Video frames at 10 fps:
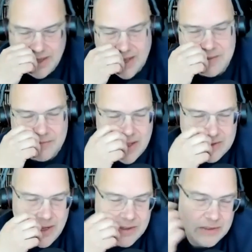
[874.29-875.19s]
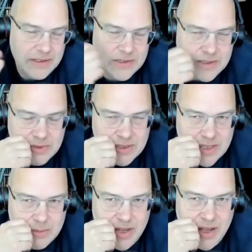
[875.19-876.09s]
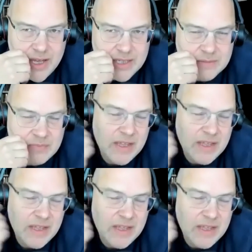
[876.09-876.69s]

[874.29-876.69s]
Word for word: That's a value calculation someone can get behind.